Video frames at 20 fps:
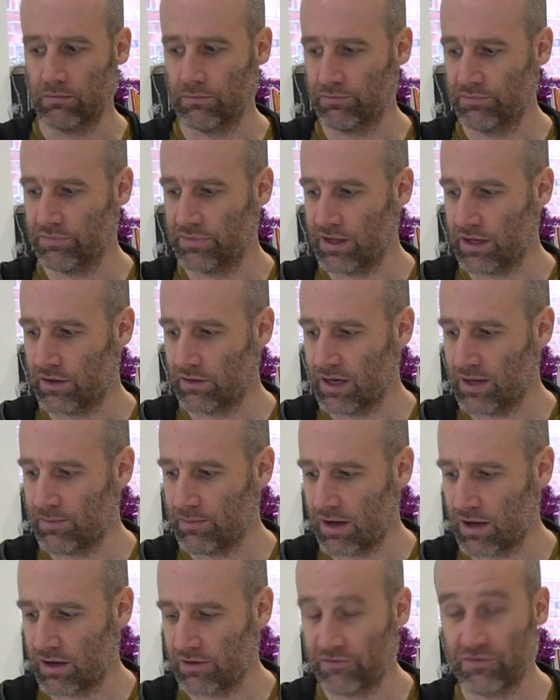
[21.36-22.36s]
their
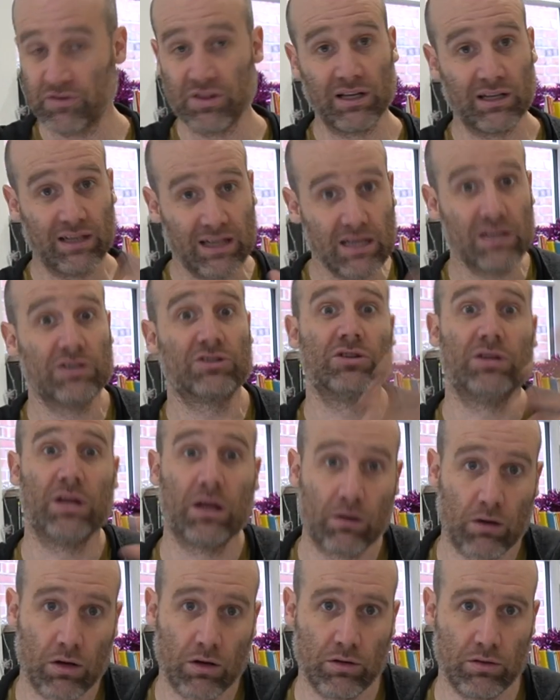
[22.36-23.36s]
email for the link to
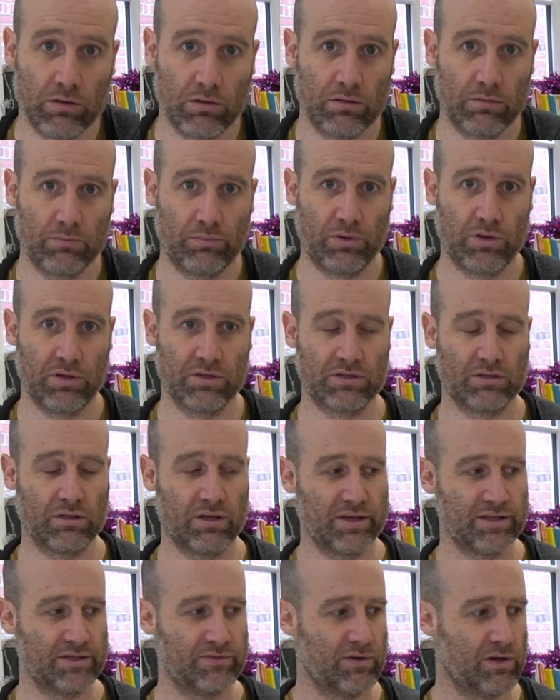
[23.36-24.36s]
their own
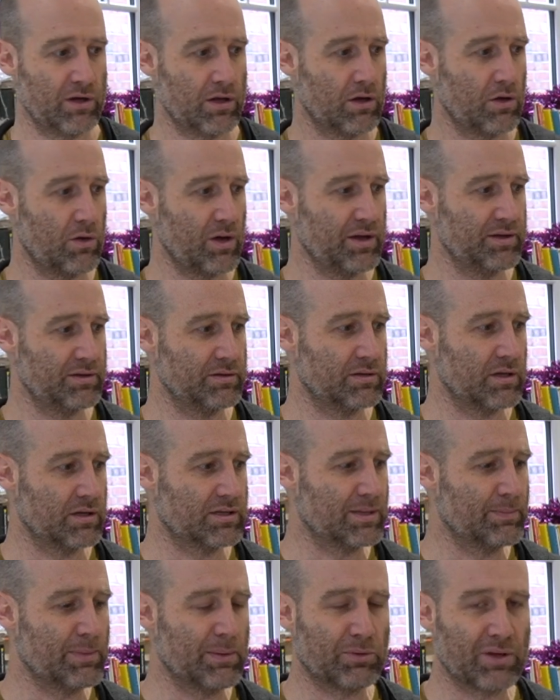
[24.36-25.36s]
personalized video. And
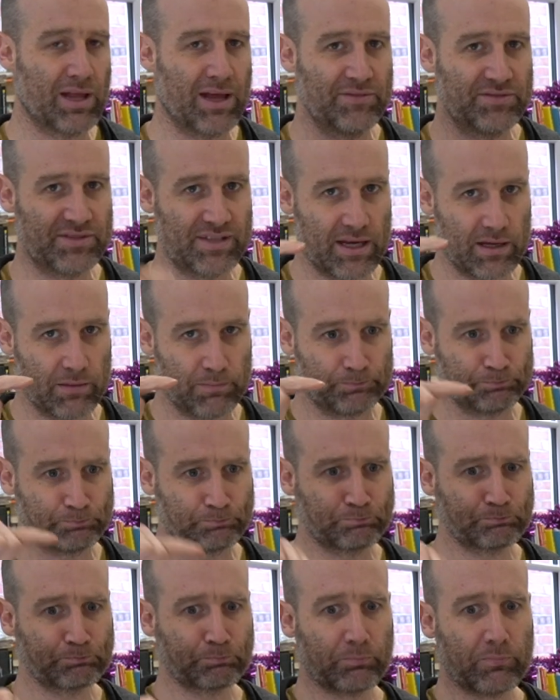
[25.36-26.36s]
some people have said
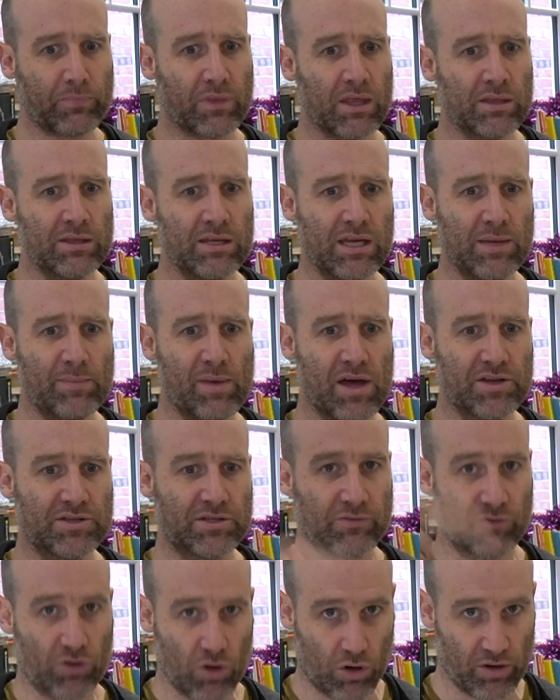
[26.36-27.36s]
the emails
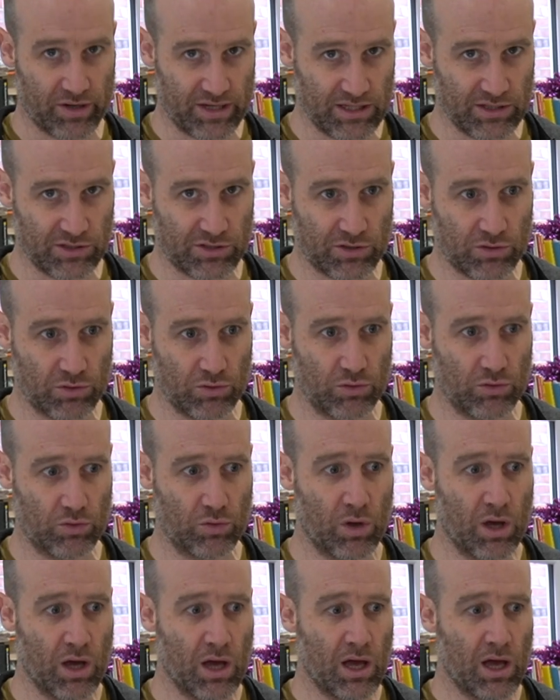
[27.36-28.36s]
have gone
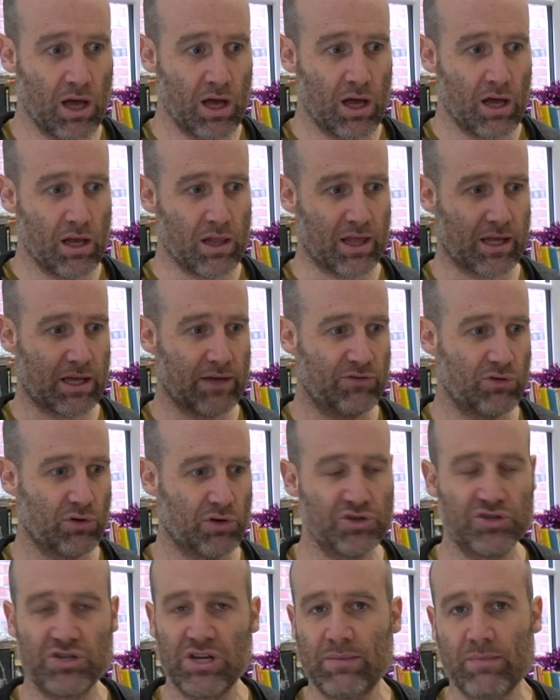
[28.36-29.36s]
into, like if you're
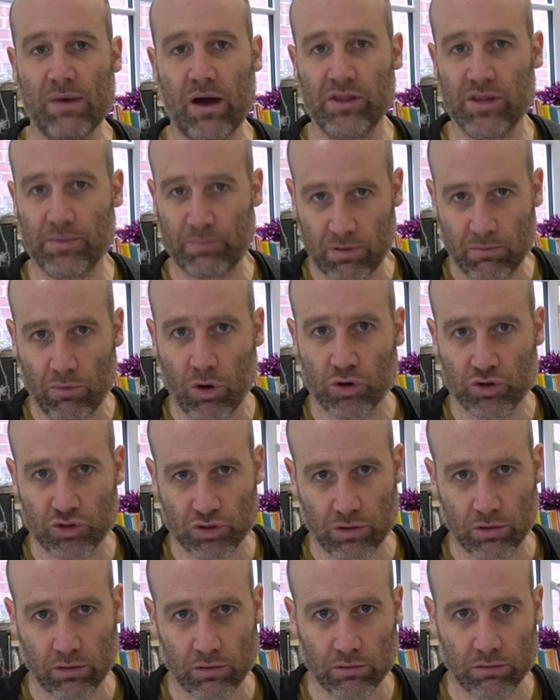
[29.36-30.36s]
on Gmail, the
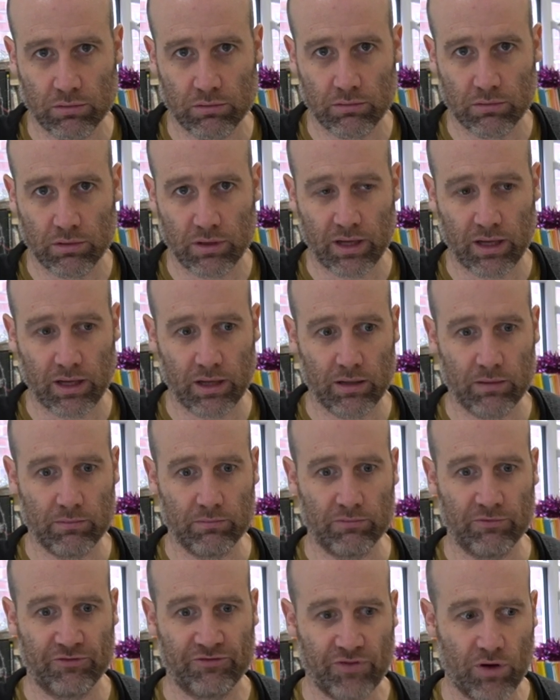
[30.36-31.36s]
promotional
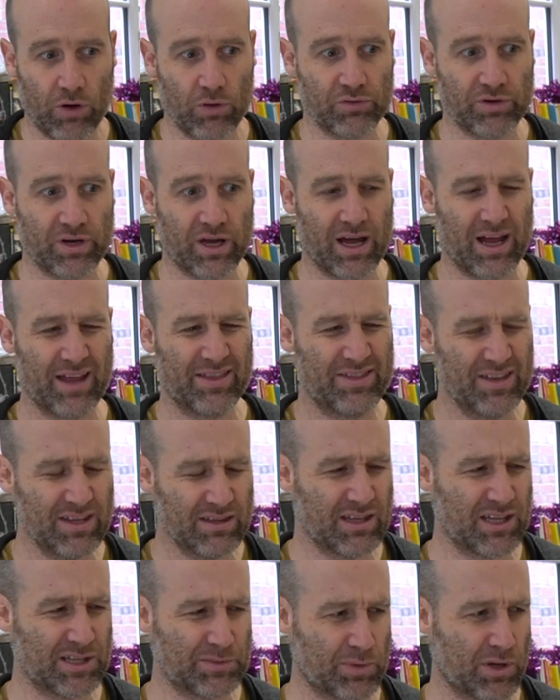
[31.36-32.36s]
folder. I
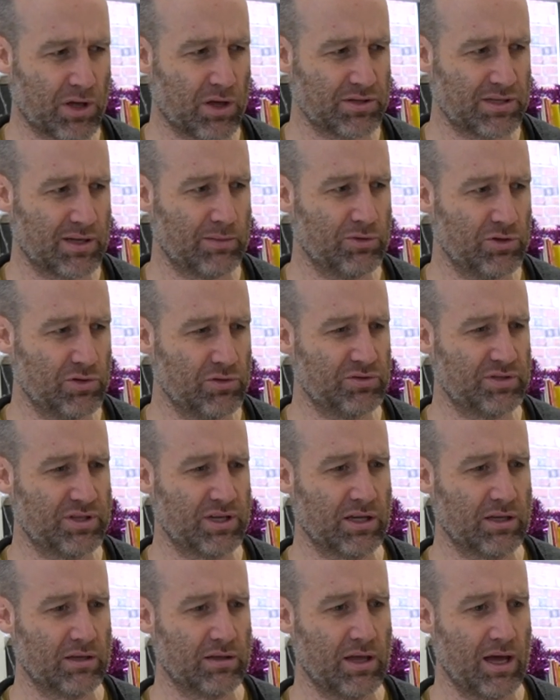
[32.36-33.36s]
think that's because I'm
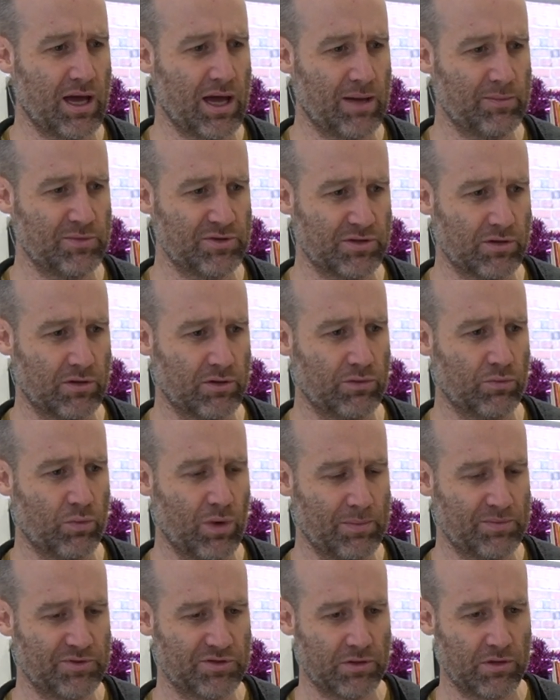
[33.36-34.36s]
using the Amazon
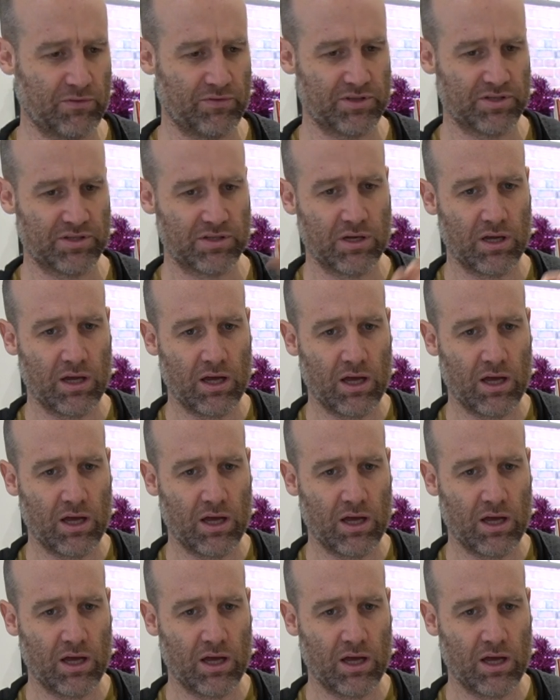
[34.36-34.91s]
Web Service